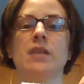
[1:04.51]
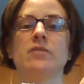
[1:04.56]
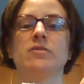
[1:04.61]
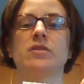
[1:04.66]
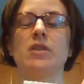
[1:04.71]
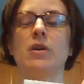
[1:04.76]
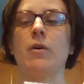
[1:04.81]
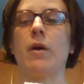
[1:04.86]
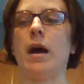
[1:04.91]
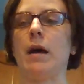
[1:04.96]

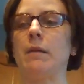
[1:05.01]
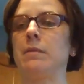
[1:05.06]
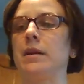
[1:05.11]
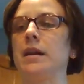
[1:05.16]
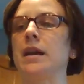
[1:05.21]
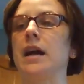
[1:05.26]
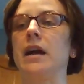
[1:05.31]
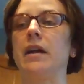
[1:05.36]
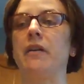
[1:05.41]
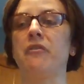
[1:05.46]
So I'm
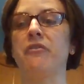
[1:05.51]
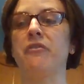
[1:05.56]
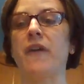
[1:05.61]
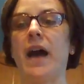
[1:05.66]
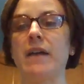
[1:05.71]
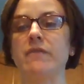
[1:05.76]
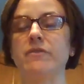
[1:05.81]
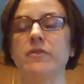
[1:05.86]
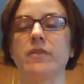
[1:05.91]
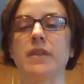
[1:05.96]
going to cut
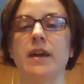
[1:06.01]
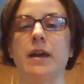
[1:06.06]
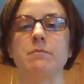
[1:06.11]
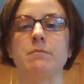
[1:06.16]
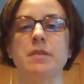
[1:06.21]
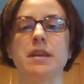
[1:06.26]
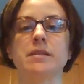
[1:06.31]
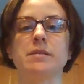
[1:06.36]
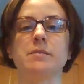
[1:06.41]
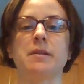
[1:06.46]
5 of
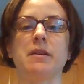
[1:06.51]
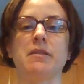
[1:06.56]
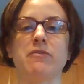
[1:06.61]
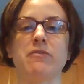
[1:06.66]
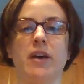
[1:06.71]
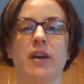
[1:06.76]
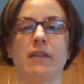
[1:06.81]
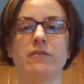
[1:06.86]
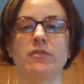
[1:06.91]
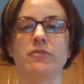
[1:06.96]
them because we have
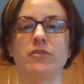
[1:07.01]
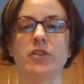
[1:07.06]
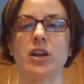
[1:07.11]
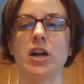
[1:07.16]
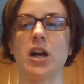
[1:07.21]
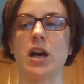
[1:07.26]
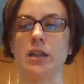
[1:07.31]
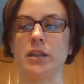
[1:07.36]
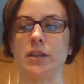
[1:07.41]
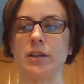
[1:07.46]
5 different
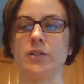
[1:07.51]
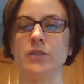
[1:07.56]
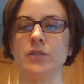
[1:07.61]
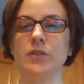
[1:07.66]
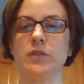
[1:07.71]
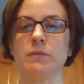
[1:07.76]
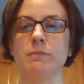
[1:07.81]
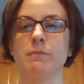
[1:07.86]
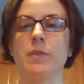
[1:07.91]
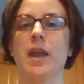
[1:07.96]

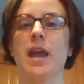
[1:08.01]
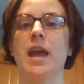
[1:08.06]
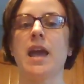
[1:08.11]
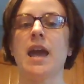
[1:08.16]
colors,